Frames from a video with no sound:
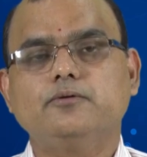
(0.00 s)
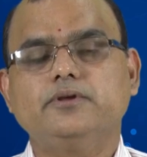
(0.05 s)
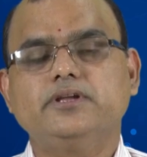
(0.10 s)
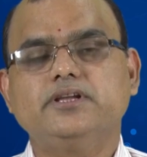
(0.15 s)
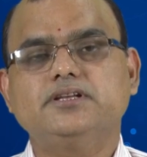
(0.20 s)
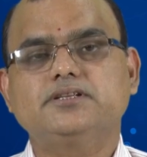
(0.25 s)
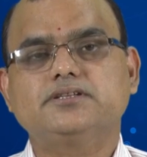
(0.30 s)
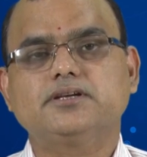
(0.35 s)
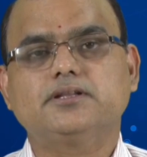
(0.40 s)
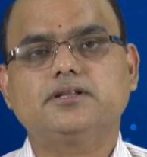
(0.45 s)
to
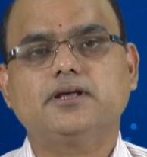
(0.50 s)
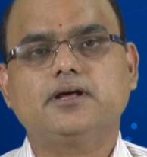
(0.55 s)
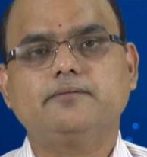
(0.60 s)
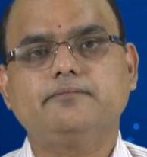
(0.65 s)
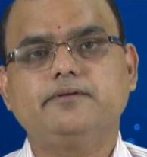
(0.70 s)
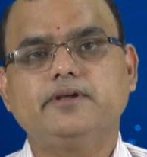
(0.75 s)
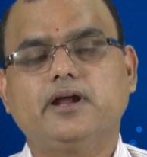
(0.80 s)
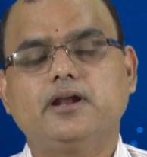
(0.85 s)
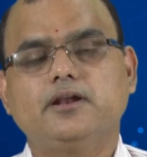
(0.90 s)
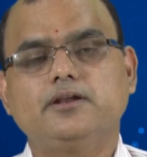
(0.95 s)
each other,
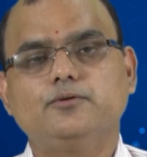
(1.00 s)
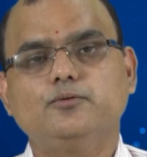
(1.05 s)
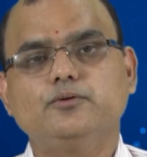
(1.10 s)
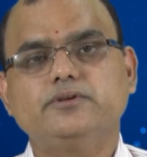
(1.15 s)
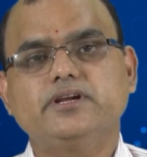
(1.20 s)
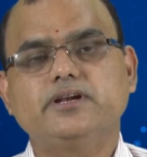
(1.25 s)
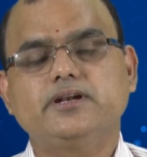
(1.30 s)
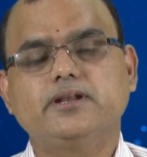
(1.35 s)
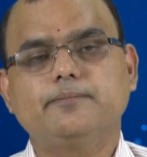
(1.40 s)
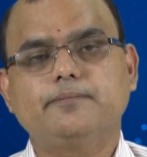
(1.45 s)
we are
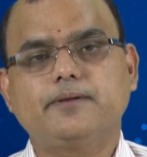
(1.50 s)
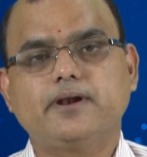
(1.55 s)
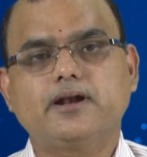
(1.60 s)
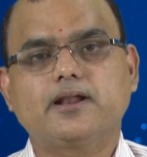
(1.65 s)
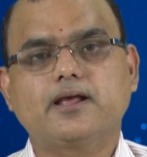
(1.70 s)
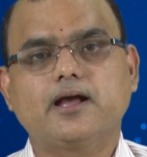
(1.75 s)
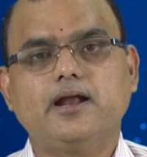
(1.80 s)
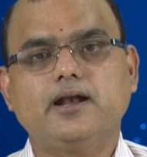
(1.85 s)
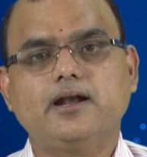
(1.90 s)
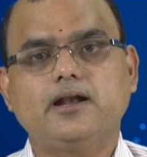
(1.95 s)
using
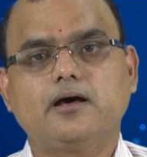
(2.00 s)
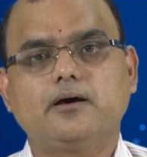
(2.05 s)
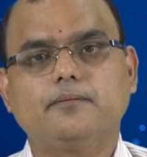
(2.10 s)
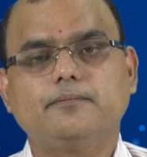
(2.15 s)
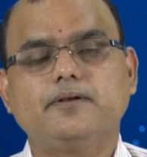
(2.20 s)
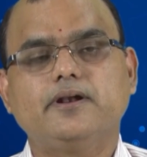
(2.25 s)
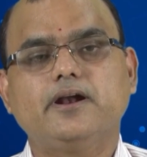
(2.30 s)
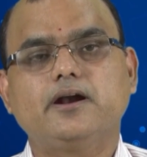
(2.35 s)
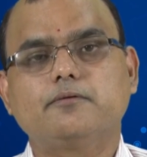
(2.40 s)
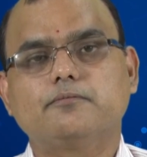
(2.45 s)
different kind
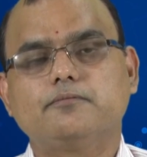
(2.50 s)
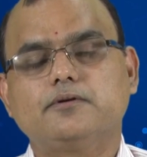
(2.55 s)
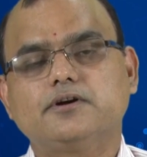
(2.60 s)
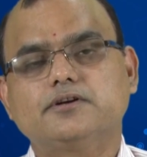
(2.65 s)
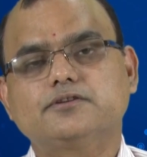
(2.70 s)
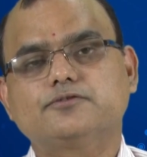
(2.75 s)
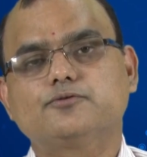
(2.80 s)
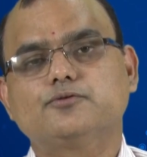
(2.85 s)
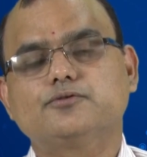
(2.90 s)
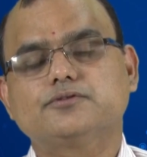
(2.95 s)
of
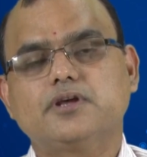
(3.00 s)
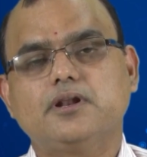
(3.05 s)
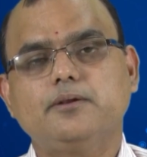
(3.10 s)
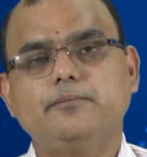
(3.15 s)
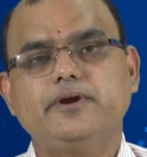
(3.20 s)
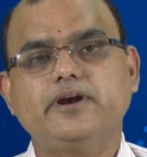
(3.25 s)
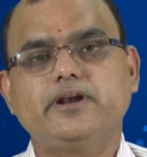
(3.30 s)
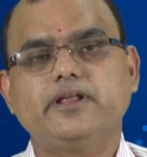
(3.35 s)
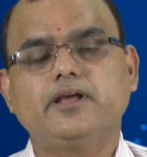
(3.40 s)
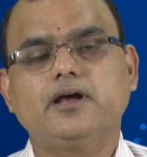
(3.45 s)
networks, social
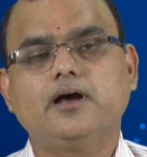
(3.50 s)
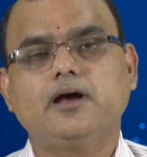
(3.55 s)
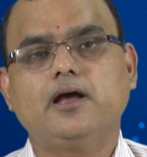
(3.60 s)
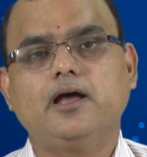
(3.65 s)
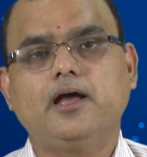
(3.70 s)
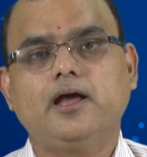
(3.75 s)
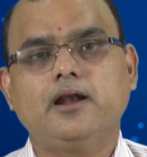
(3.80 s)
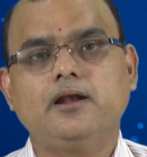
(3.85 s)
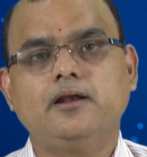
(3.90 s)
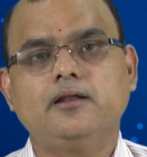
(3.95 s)
media
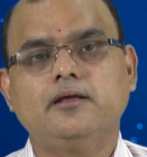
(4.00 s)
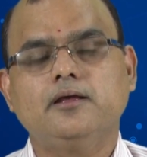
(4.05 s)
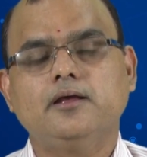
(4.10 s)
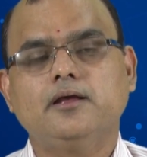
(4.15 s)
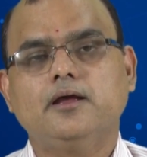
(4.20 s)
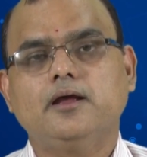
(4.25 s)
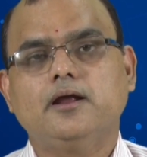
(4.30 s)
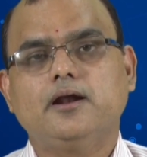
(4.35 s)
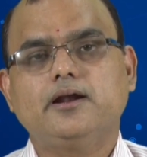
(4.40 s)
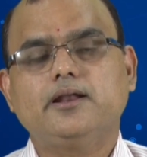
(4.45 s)
and
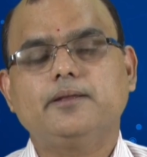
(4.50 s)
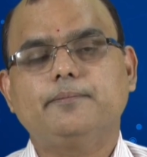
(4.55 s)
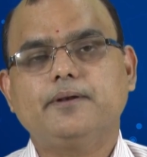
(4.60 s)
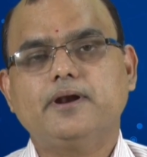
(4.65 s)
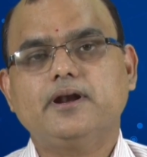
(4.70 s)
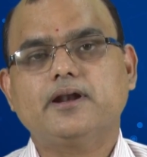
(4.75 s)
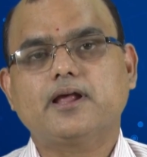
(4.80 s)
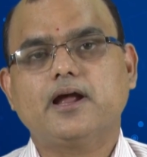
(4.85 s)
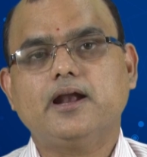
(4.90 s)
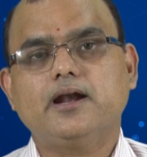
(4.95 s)

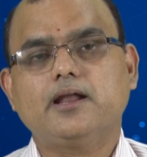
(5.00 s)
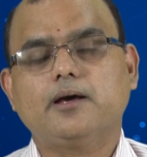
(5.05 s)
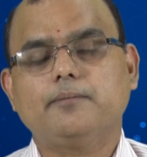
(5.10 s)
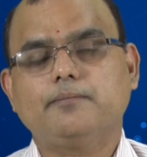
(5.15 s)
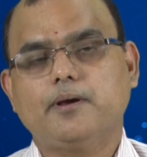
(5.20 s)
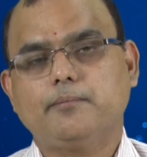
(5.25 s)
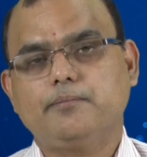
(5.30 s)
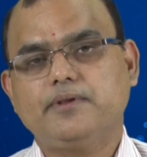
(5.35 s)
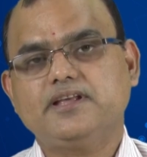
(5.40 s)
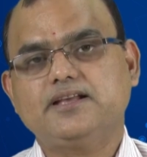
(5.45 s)
different kind
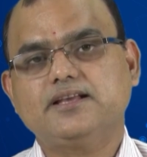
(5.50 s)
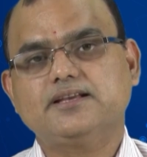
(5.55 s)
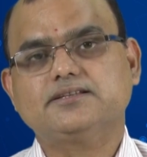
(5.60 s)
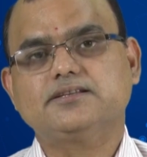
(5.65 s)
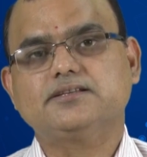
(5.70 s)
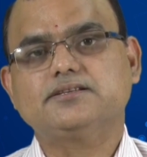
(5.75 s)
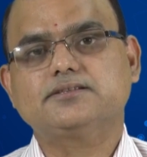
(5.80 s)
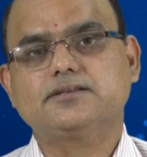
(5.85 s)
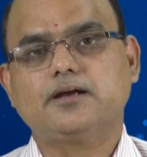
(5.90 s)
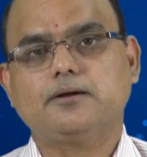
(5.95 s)
of
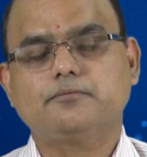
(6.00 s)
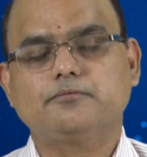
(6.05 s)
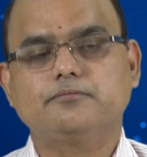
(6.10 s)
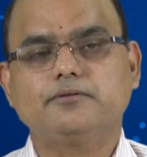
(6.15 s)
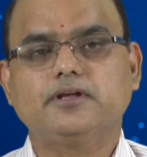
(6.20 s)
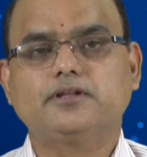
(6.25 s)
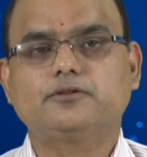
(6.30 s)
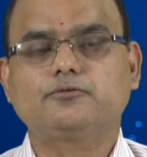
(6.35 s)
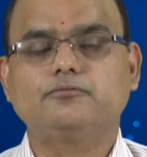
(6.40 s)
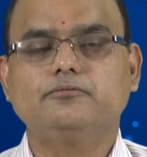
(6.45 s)
application
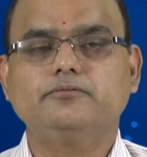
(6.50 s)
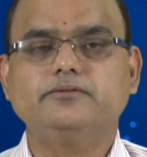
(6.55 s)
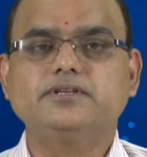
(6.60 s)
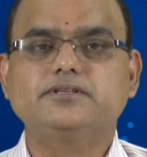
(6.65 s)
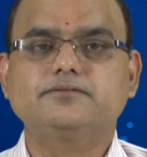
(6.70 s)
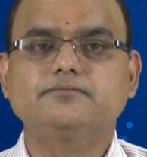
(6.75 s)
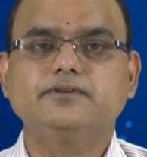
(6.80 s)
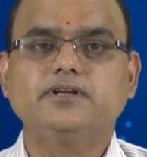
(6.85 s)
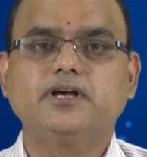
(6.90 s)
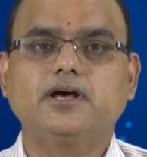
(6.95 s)
software through
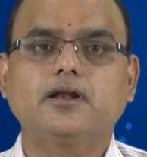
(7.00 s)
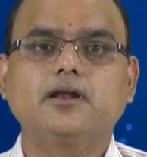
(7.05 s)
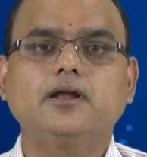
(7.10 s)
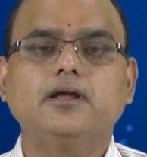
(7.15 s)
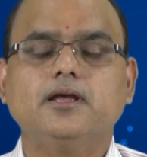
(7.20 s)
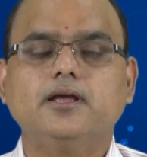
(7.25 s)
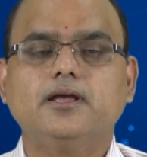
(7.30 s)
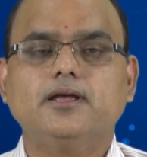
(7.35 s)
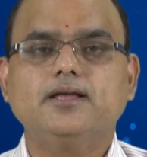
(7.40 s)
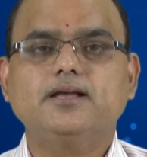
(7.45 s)
which we are
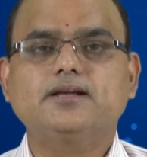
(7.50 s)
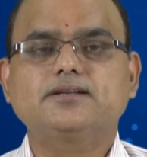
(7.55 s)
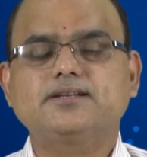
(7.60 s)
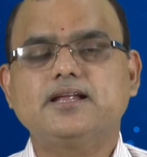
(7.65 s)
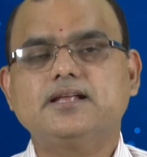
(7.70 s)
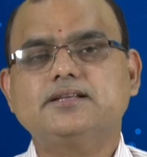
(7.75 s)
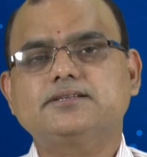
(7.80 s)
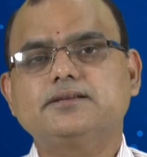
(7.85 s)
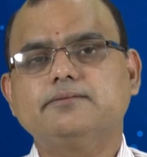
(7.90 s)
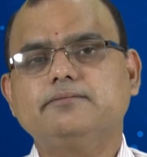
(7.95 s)

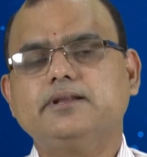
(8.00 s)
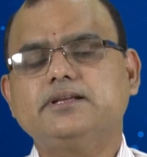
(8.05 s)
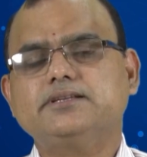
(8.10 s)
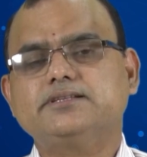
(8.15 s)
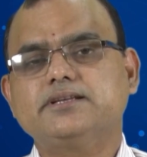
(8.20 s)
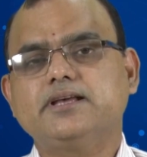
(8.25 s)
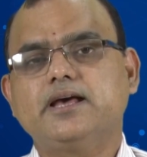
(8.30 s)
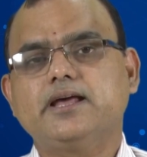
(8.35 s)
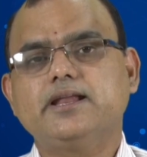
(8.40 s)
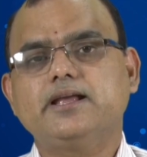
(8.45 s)
extensively
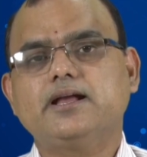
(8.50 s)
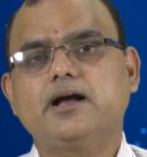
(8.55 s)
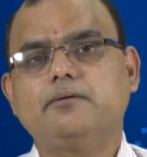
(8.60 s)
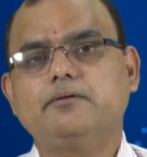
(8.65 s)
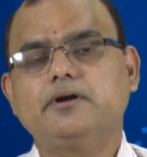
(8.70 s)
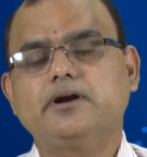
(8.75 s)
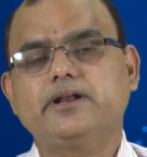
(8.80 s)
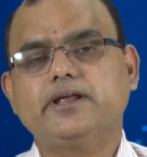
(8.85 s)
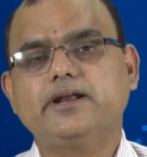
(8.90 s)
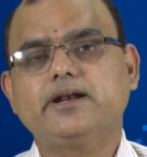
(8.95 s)
sharing
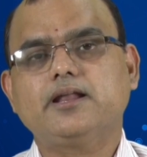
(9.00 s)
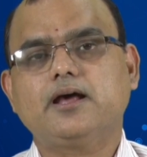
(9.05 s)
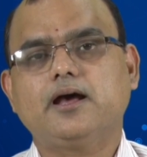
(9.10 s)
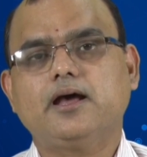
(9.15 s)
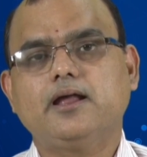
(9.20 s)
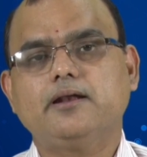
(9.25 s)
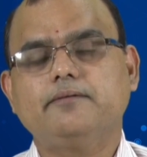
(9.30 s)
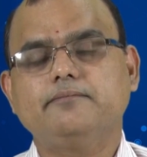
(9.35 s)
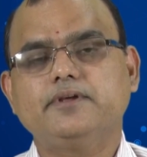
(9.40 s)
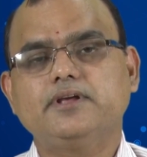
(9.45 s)
our data
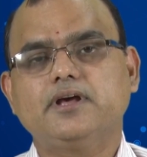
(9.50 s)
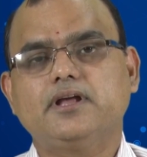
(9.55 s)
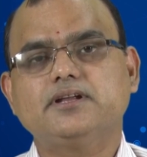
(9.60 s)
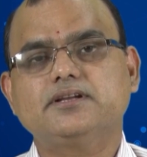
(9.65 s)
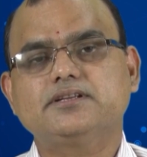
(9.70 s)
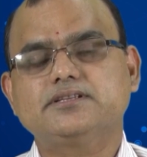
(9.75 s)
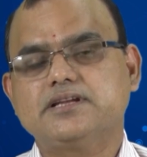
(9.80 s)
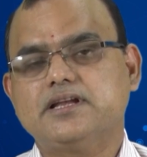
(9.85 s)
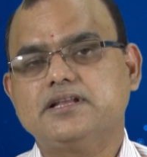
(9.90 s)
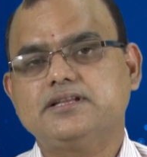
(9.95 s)
and we are
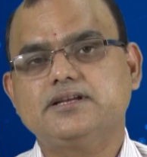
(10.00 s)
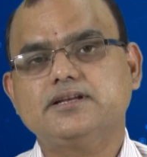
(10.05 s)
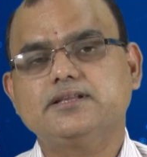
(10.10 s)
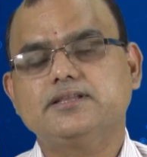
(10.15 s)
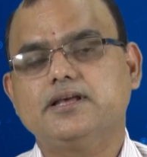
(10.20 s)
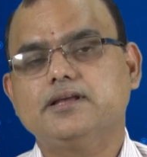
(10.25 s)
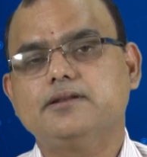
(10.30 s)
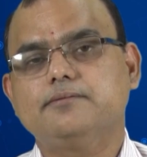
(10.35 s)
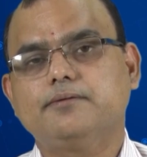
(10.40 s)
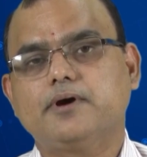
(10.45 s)
exchanging
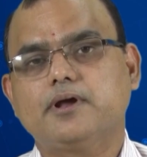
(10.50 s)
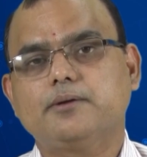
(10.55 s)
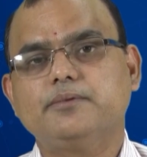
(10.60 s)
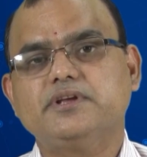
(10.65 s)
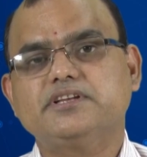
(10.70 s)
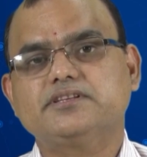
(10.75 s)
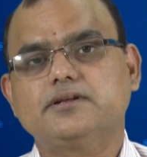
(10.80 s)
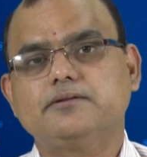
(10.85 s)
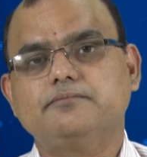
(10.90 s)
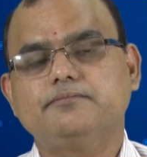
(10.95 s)
the
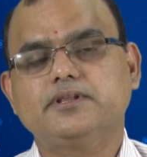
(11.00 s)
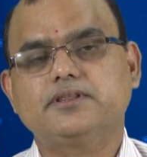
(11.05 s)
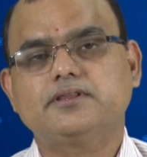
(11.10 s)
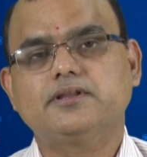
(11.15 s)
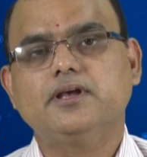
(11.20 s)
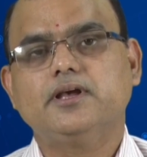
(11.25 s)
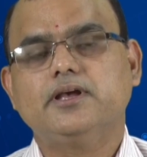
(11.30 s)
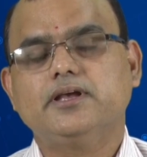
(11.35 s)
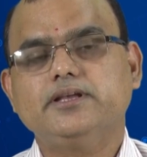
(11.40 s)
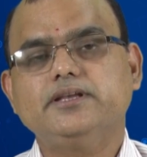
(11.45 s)
information with
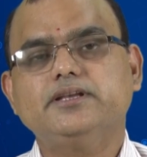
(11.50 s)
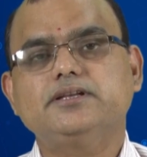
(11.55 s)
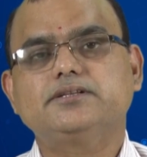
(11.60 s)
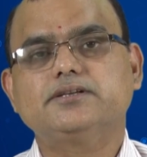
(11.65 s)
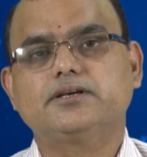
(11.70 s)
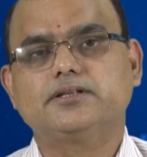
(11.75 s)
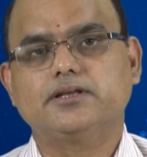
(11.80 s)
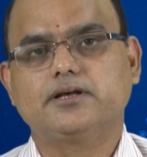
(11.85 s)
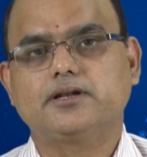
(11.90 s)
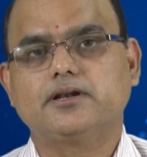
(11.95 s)
each
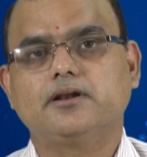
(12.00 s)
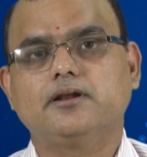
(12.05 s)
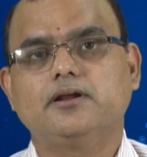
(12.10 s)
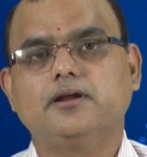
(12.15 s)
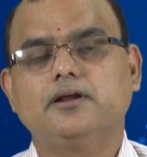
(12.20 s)
other.